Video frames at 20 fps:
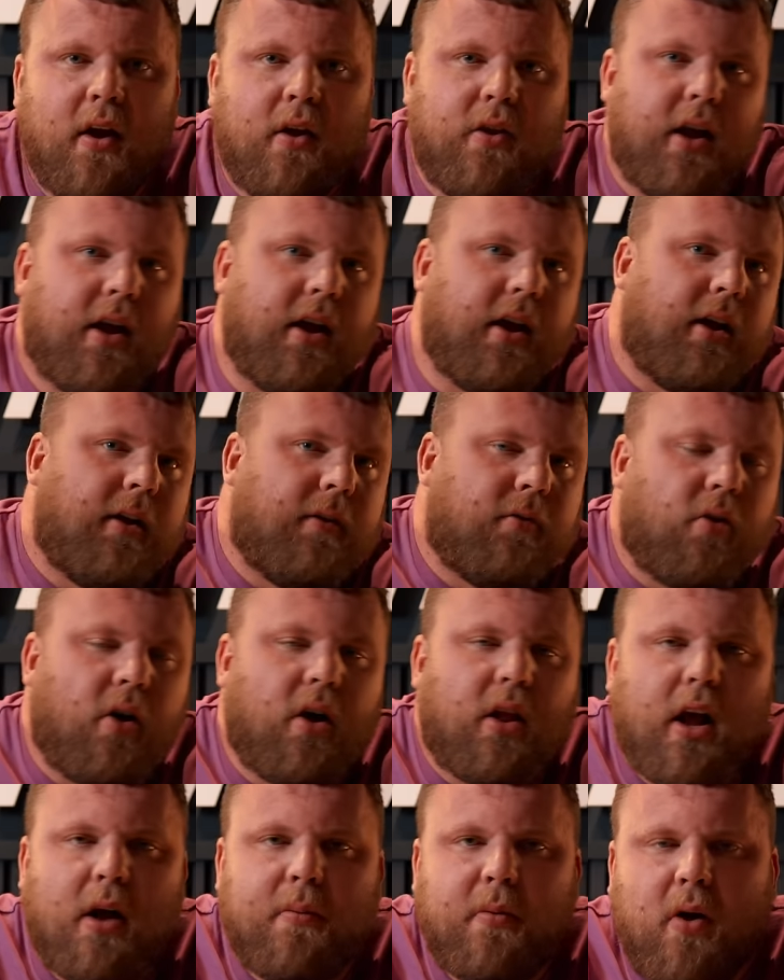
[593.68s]
the
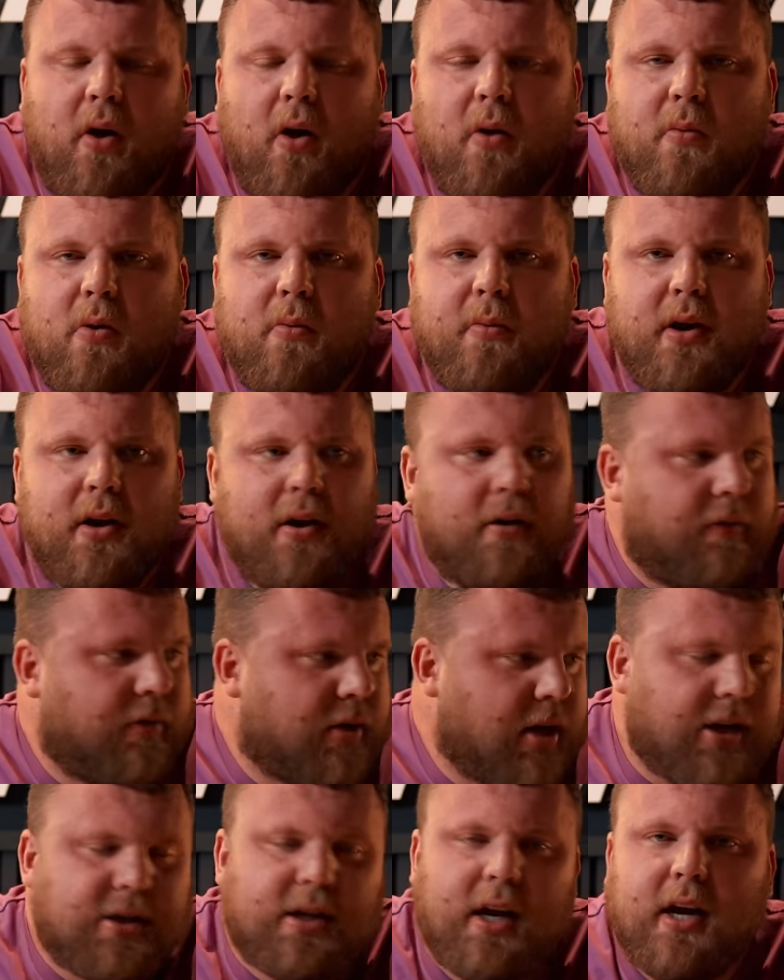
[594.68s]
Royal Albert Hall moment of
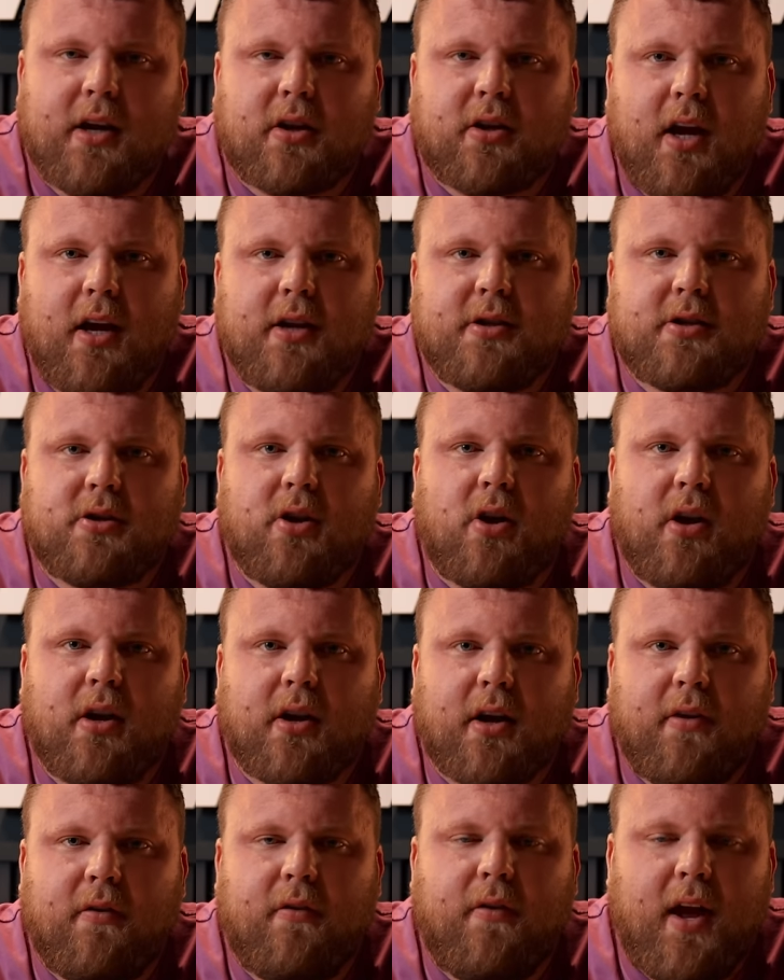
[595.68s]
such a
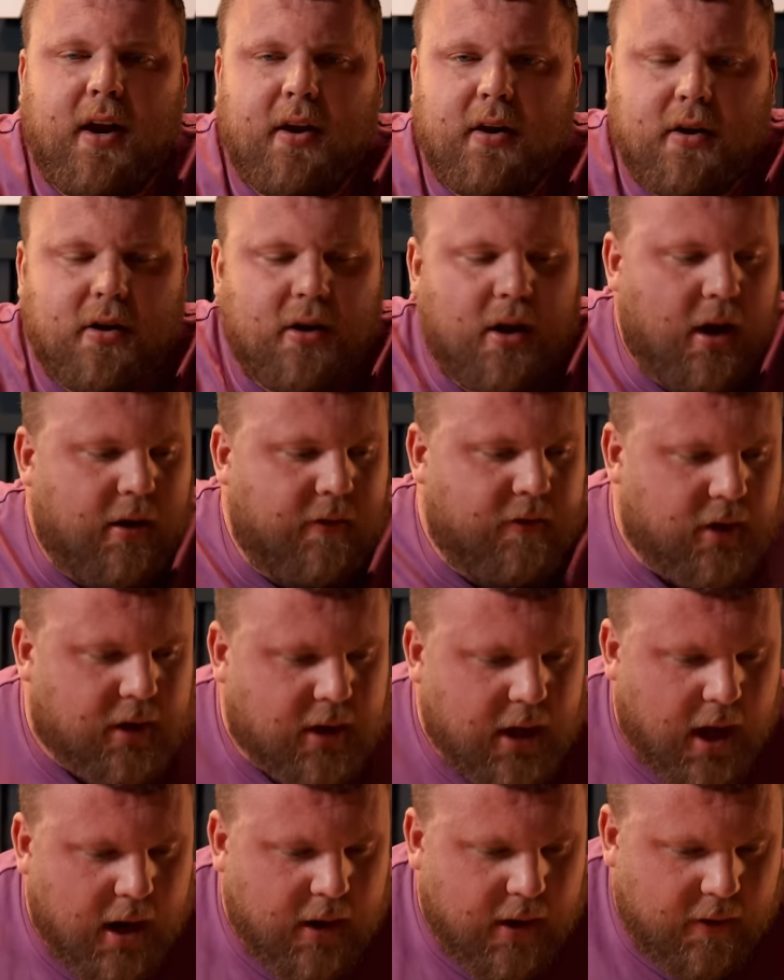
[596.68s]
historic event. And
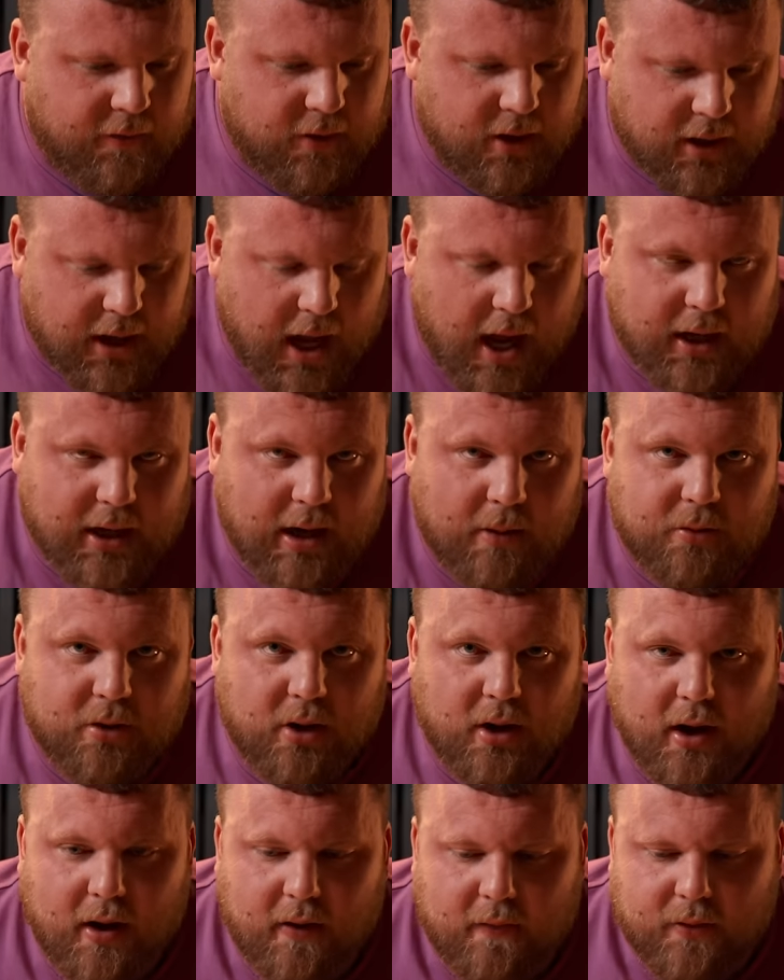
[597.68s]
if you can come
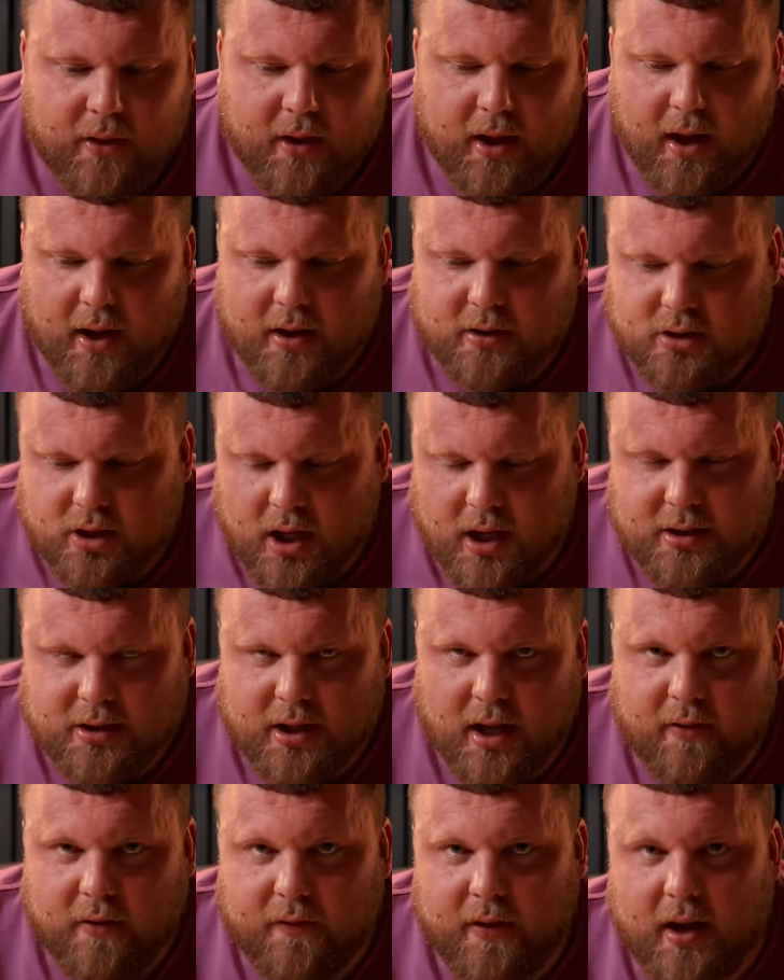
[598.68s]
to a Giants
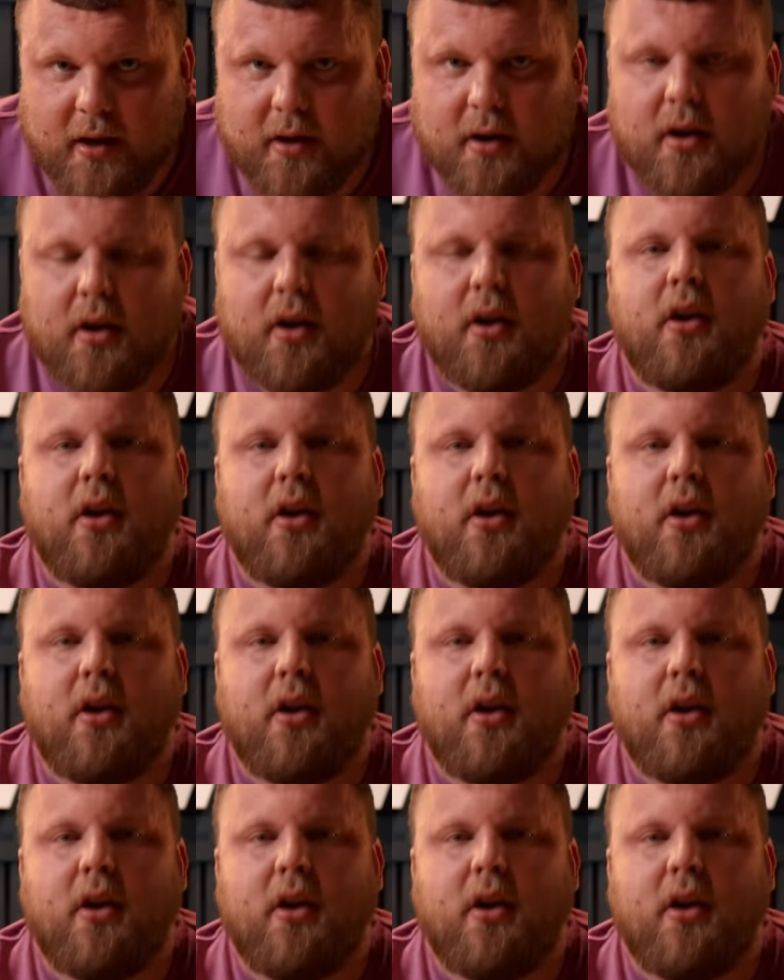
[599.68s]
Live event,